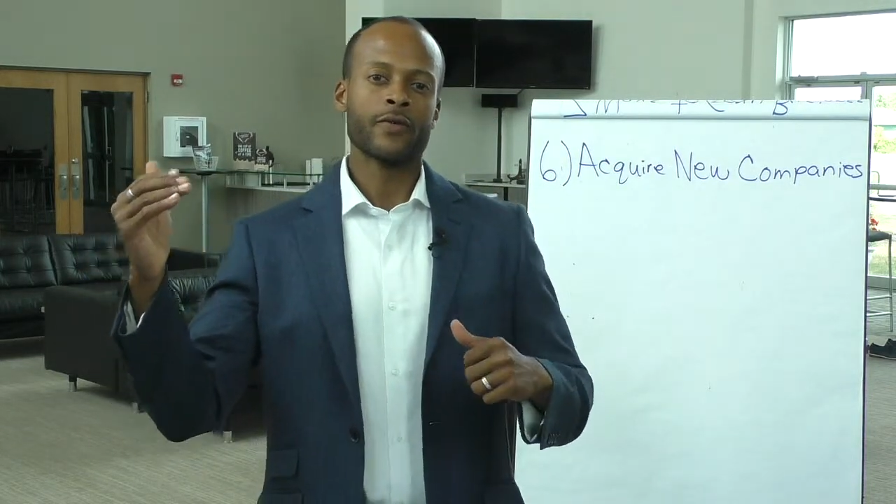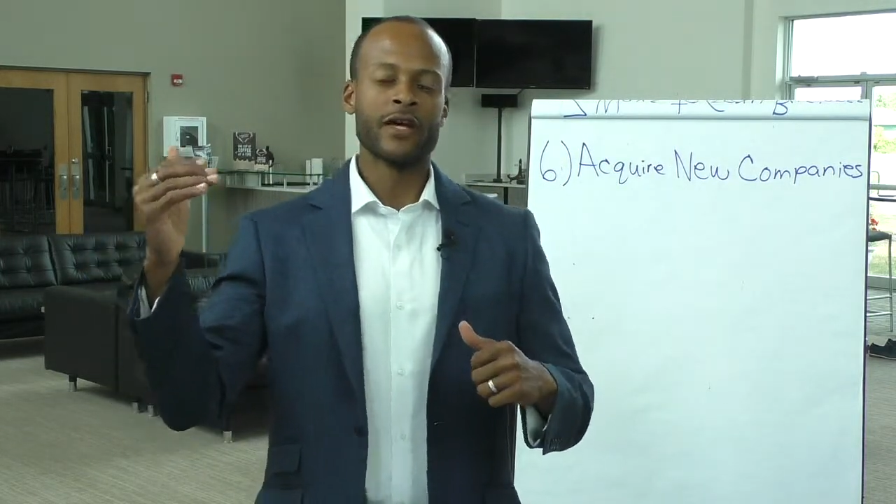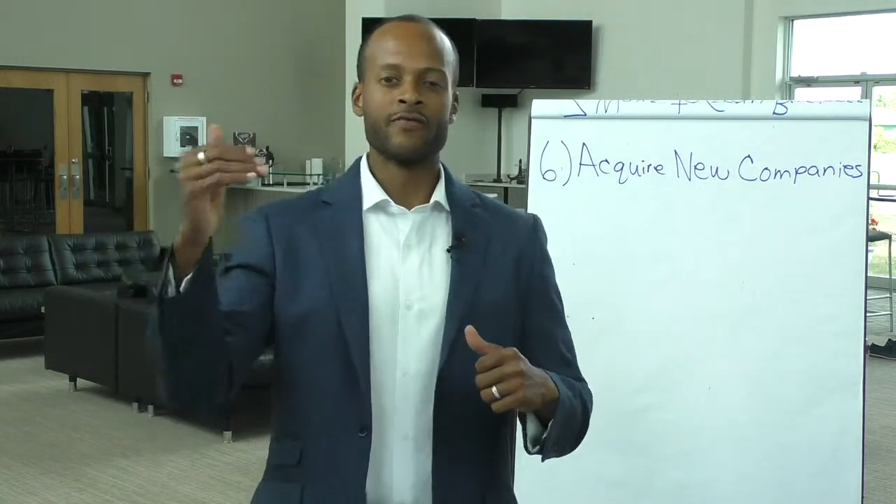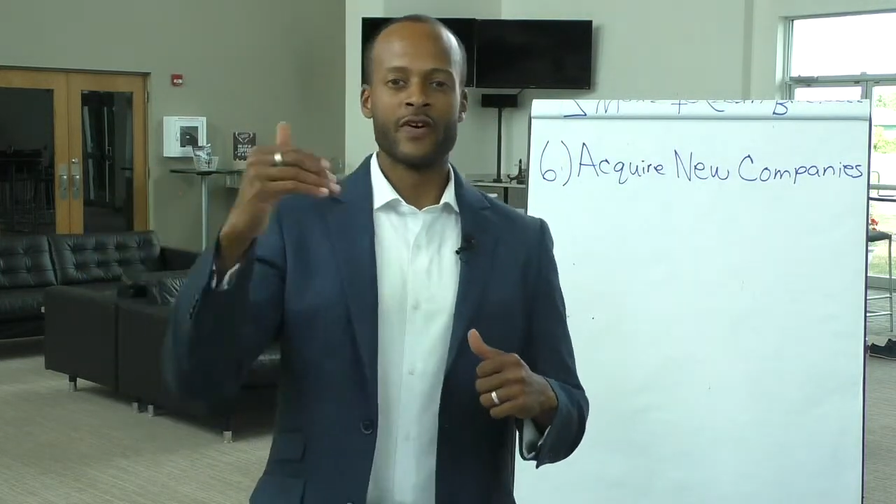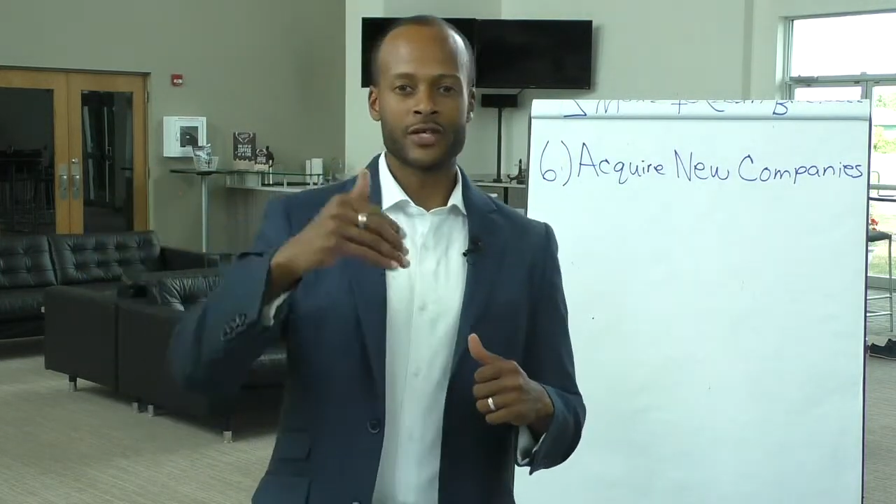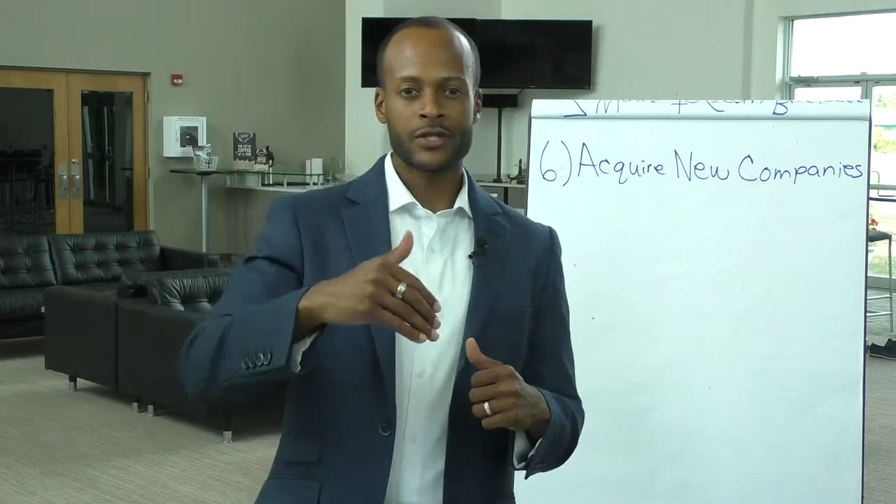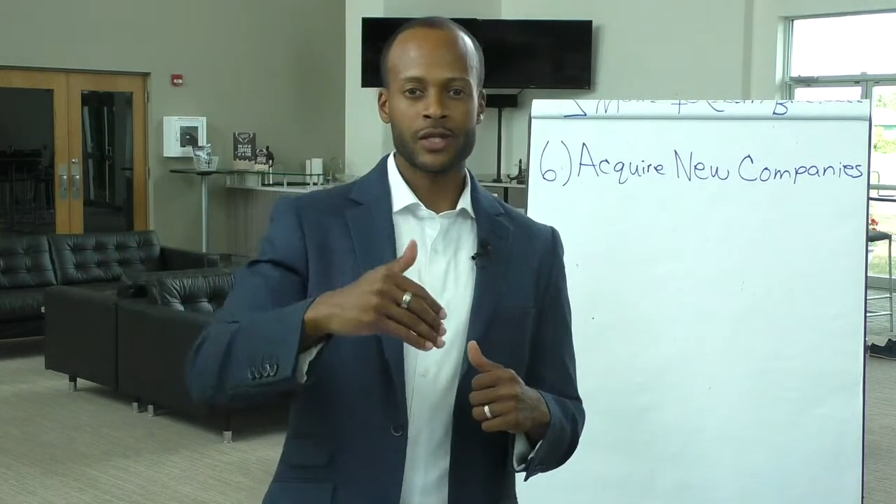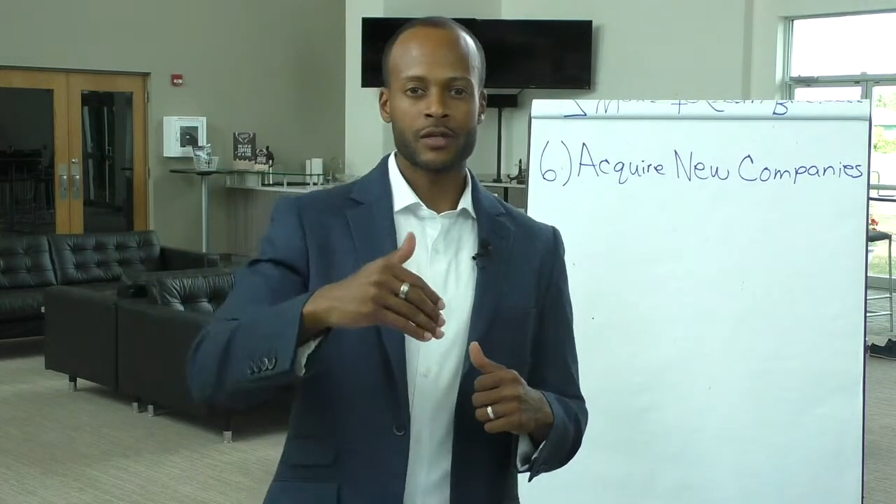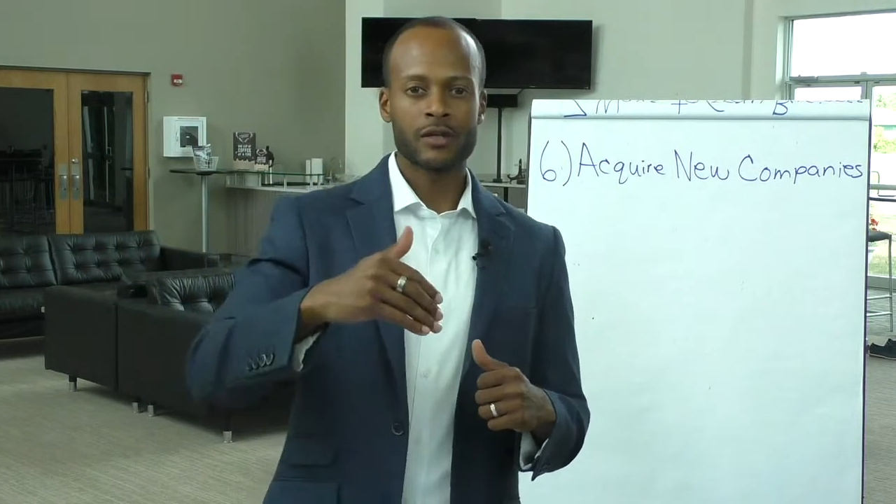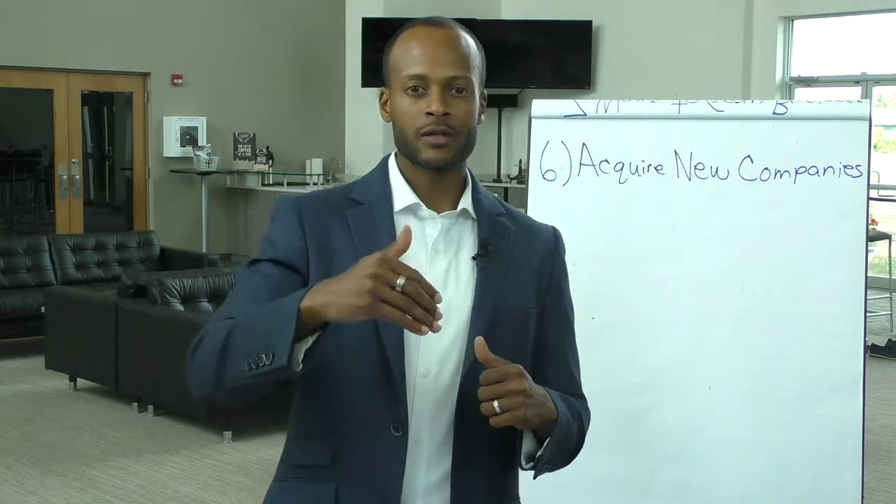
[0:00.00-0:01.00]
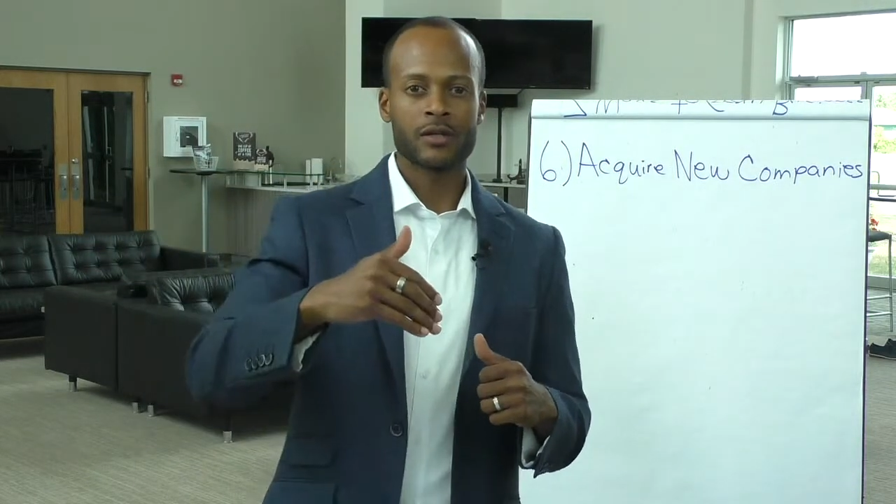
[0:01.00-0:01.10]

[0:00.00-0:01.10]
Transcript: investing,